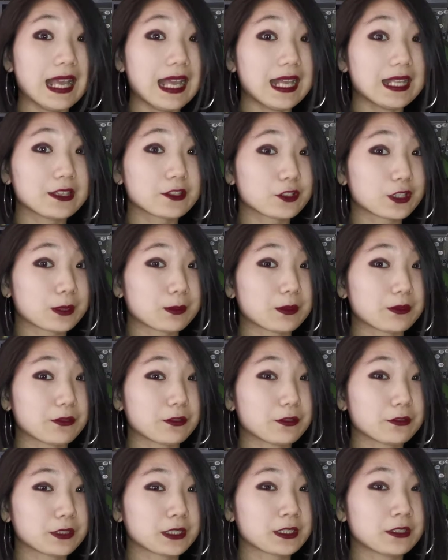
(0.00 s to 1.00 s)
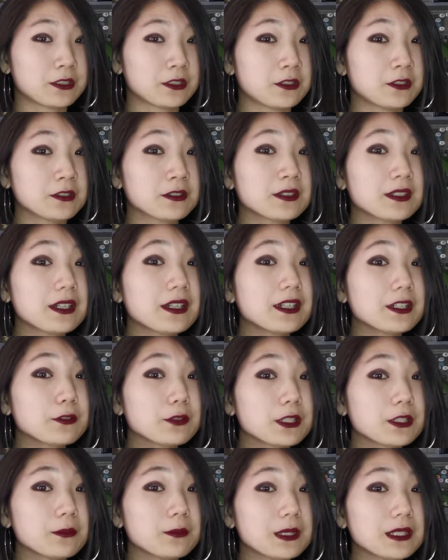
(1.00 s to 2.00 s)
And just before we go on, I
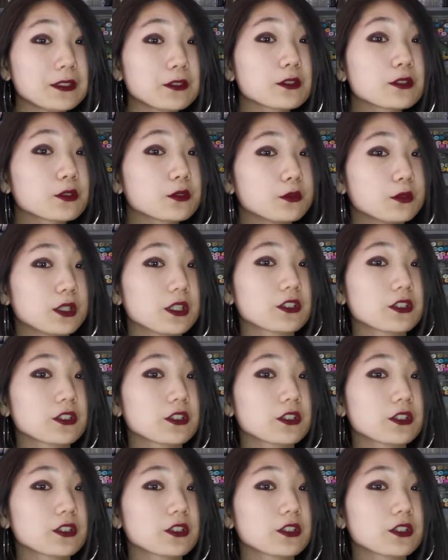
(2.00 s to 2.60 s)
recommend you to